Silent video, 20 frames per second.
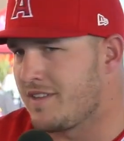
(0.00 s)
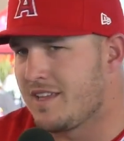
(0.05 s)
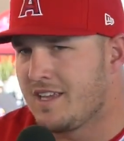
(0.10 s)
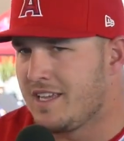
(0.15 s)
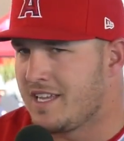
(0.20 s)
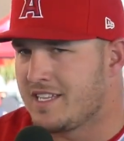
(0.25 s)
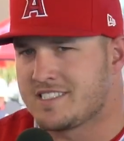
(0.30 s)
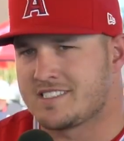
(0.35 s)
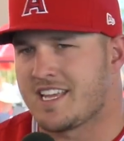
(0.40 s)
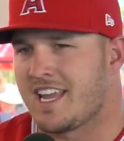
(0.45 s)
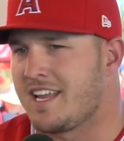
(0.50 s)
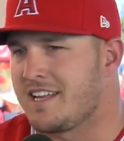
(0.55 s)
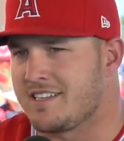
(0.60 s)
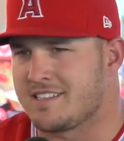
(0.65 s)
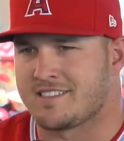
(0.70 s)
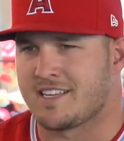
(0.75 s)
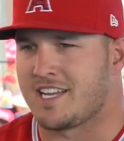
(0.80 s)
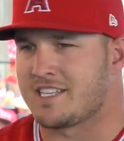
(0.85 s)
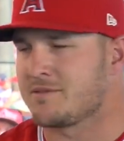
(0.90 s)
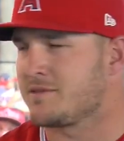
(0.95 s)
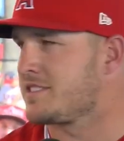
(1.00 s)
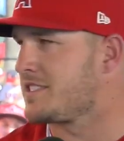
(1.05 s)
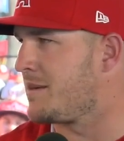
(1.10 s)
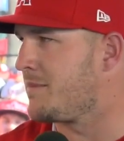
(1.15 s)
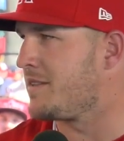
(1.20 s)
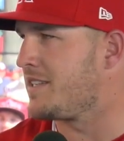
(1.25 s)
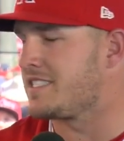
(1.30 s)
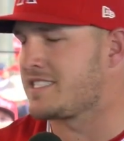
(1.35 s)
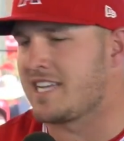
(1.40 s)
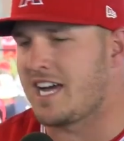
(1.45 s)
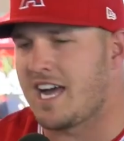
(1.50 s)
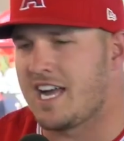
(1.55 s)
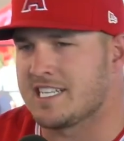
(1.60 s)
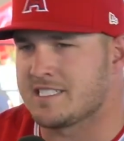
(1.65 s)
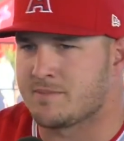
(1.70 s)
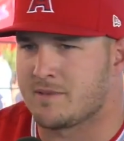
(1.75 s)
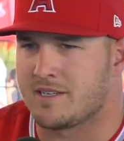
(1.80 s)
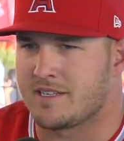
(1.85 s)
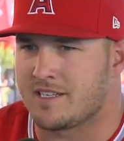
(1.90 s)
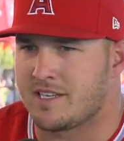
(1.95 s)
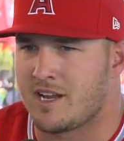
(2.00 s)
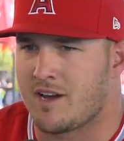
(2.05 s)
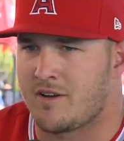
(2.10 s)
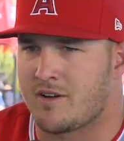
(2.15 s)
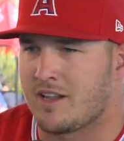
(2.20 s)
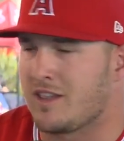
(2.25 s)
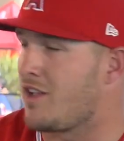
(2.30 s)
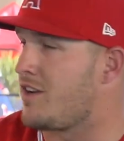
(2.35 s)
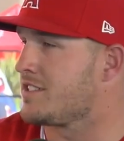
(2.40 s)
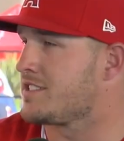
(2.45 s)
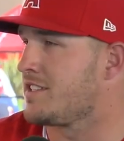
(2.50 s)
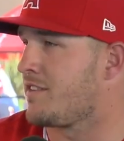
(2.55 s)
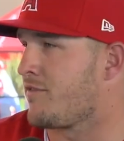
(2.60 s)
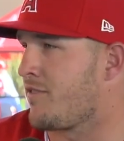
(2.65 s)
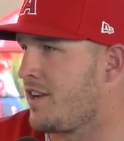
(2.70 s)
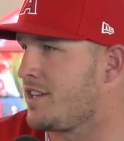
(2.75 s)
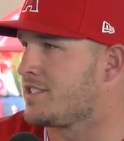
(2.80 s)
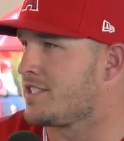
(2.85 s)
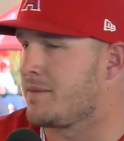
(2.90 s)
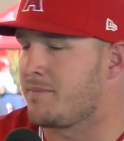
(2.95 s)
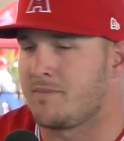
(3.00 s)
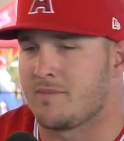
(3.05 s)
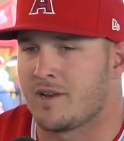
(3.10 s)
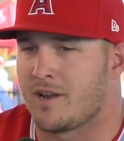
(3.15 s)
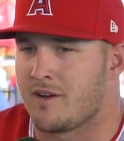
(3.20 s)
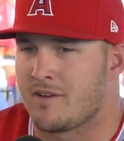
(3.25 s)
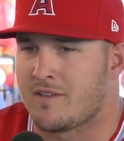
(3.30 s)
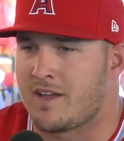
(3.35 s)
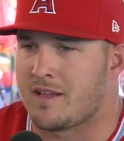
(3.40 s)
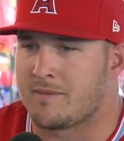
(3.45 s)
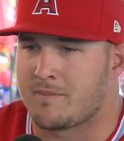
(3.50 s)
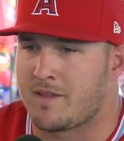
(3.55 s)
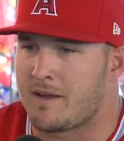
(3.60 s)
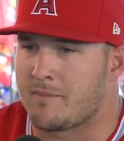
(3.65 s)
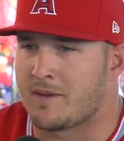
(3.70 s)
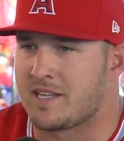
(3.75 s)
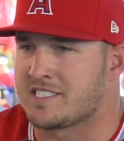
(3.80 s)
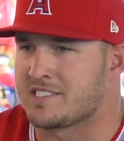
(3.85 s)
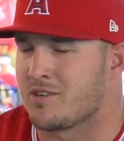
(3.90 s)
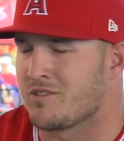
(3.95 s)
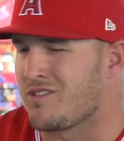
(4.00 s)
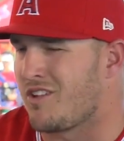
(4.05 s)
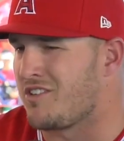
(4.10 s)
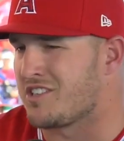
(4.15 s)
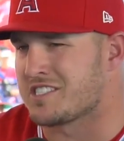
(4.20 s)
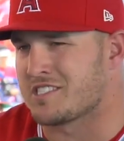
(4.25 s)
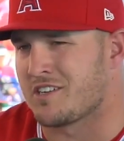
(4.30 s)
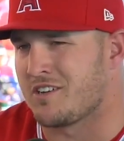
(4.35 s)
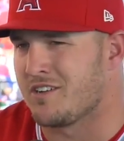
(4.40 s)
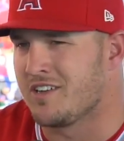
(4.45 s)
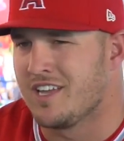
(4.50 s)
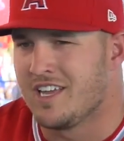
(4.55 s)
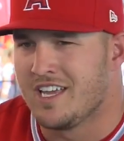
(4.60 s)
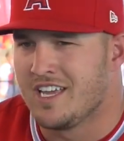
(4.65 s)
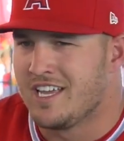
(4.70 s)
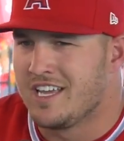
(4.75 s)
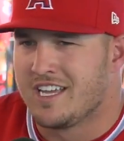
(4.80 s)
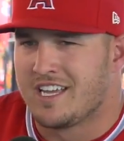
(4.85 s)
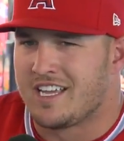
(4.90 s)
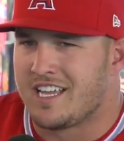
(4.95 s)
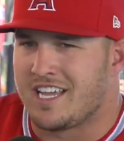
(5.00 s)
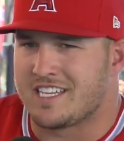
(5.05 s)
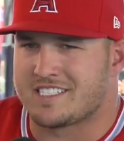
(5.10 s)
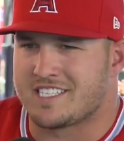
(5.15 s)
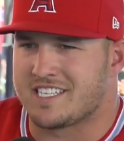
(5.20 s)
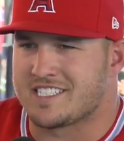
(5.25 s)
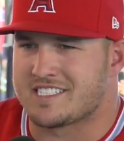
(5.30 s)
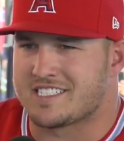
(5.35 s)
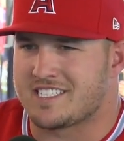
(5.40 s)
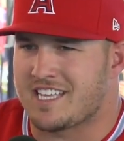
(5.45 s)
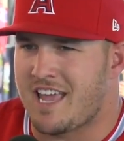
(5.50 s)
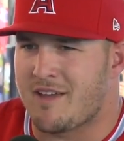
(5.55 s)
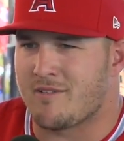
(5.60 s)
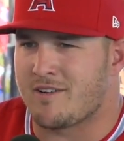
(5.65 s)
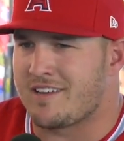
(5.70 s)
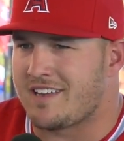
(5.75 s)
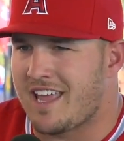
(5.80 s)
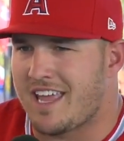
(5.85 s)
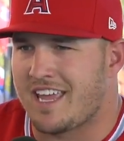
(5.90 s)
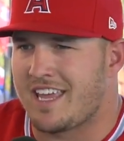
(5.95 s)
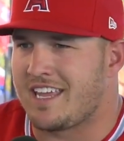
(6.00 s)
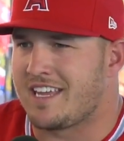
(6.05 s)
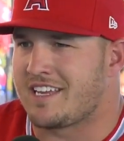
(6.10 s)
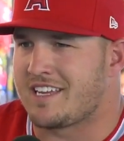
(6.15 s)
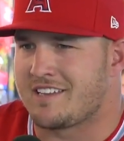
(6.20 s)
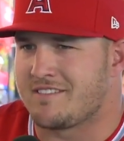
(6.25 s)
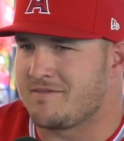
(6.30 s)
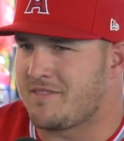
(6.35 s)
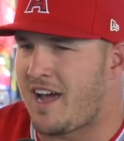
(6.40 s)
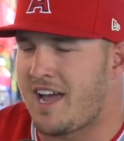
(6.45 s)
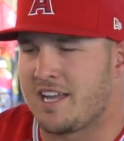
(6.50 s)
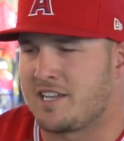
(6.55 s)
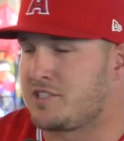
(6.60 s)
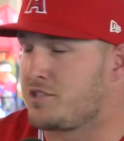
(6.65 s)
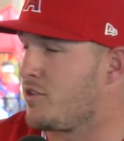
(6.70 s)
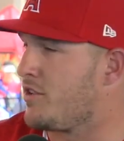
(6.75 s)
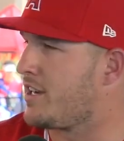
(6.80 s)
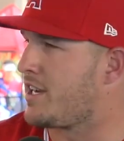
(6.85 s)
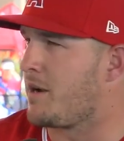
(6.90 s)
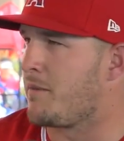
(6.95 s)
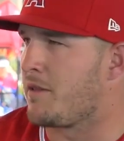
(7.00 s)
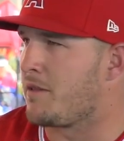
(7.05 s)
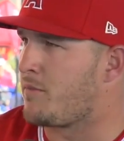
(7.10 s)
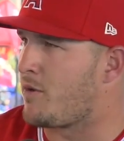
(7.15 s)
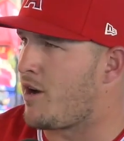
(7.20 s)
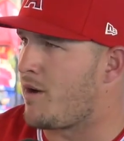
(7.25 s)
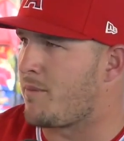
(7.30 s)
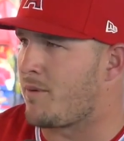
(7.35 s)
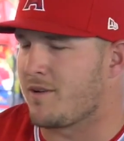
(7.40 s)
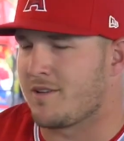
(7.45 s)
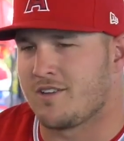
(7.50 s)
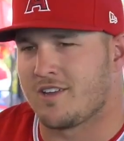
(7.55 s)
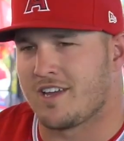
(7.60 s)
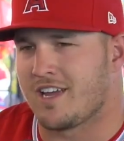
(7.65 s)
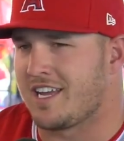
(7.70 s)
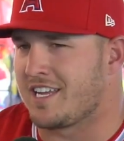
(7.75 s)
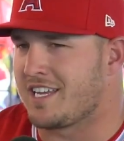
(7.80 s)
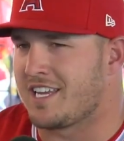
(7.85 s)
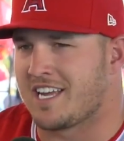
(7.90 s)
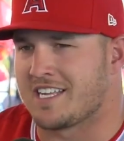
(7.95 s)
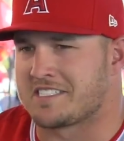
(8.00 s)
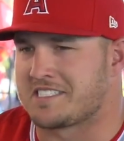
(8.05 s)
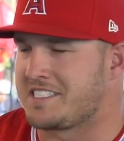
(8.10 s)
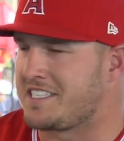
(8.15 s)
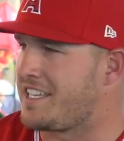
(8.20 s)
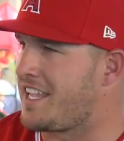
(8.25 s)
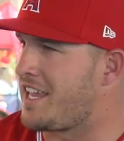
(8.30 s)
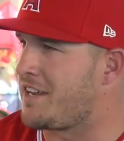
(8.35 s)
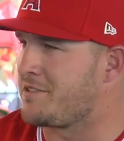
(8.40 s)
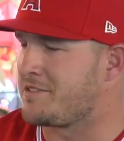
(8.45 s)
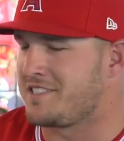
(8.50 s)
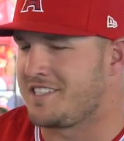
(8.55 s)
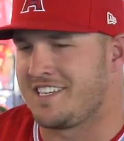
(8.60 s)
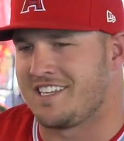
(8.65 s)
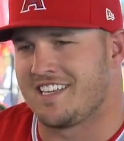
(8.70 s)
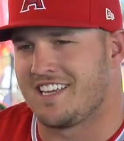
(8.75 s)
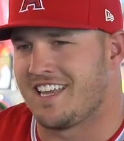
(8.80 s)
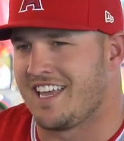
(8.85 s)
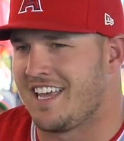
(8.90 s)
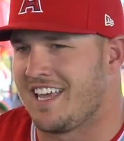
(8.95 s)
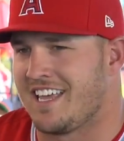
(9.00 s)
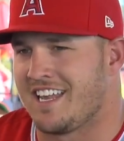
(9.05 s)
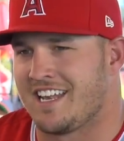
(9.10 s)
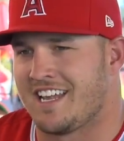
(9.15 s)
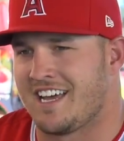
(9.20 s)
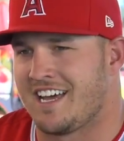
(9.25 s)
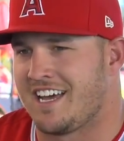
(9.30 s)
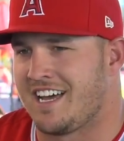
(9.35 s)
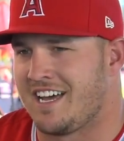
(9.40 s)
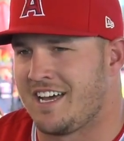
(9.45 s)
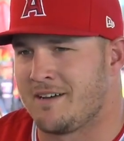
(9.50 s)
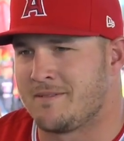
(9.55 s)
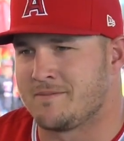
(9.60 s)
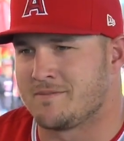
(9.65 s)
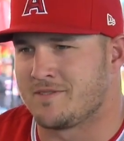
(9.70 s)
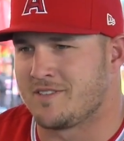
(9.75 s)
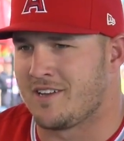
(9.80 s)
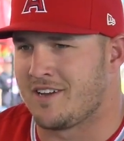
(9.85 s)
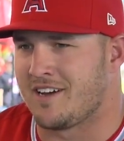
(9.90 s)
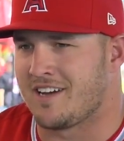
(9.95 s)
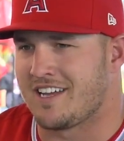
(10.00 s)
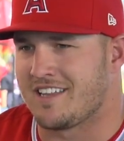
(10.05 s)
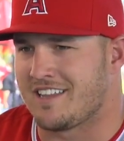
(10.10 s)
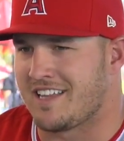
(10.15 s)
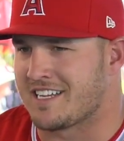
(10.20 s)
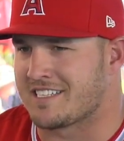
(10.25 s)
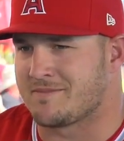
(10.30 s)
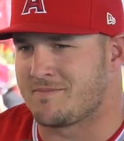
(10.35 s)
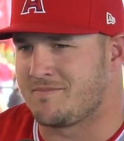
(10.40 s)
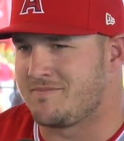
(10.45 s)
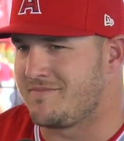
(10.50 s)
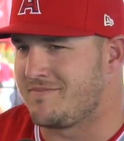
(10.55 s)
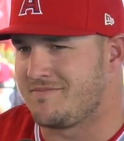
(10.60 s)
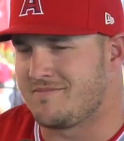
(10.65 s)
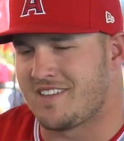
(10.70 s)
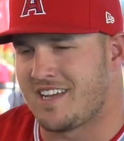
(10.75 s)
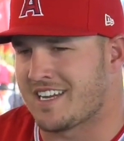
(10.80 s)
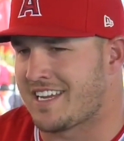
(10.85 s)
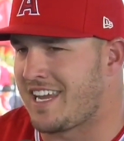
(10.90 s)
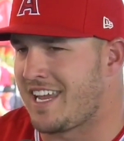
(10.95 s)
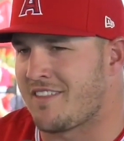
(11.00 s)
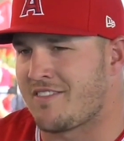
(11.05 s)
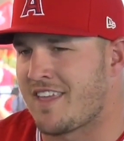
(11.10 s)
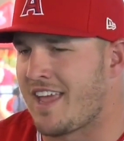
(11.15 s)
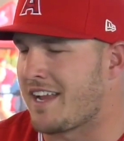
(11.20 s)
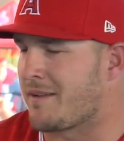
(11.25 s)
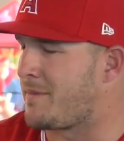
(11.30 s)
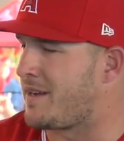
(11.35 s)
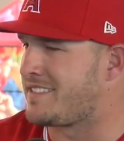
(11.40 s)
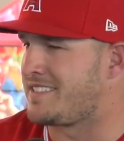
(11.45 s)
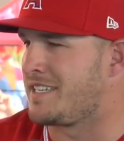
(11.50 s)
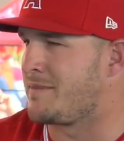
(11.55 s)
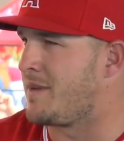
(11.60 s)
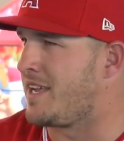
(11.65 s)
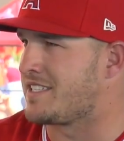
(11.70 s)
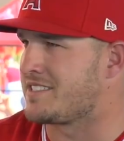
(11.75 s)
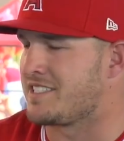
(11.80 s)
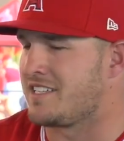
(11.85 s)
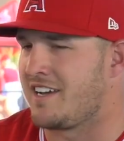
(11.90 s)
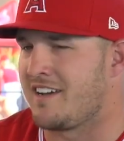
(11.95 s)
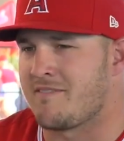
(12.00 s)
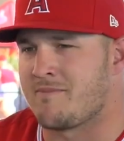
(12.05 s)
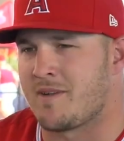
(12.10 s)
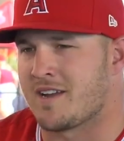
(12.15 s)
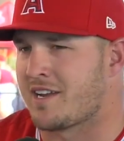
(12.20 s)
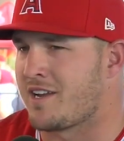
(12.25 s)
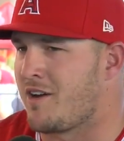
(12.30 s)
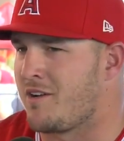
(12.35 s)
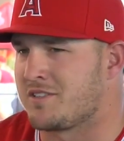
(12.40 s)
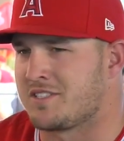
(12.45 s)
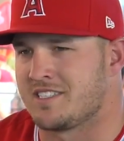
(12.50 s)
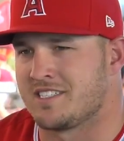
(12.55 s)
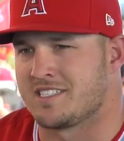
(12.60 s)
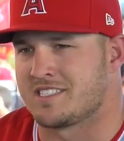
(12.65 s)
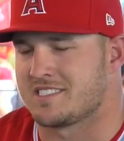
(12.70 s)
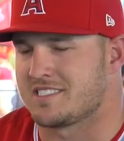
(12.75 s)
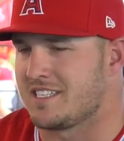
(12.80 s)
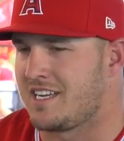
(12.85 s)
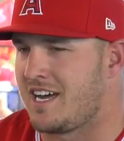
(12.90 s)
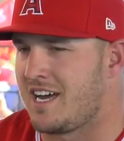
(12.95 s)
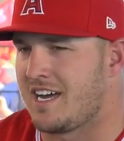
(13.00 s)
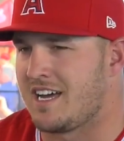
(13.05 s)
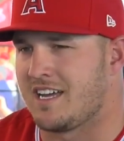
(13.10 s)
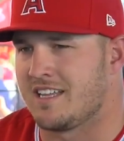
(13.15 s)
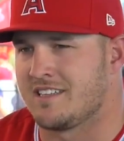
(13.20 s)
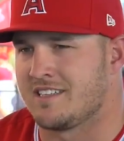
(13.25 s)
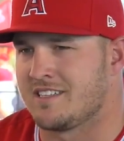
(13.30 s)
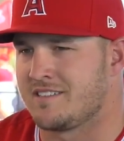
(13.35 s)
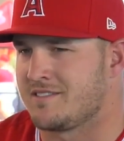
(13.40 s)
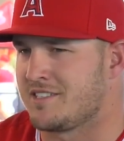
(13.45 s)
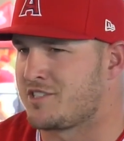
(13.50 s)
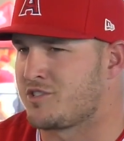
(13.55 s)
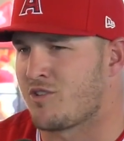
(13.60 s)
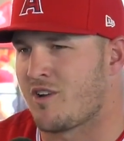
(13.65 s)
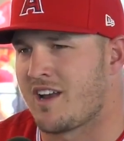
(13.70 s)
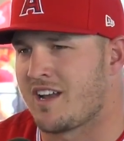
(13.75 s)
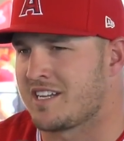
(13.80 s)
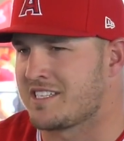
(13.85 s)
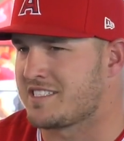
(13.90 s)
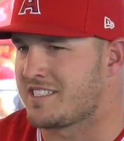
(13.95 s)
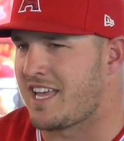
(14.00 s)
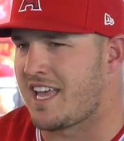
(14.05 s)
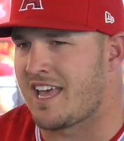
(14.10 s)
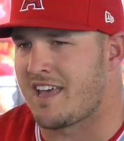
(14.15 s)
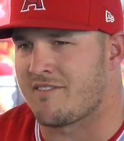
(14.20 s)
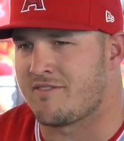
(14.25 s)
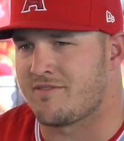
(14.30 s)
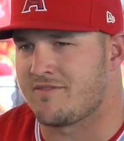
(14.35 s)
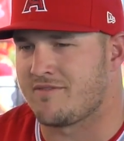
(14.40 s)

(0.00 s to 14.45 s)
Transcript: staying in touch with some of these guys, but you know, I'd have lost the friendship. You know, not not being so close. So it's just every day I enjoy coming to the ballpark. You, you guys see the energy, and um, you know, I like I can't thank my teammates enough, my coaches, uh, the the training staff,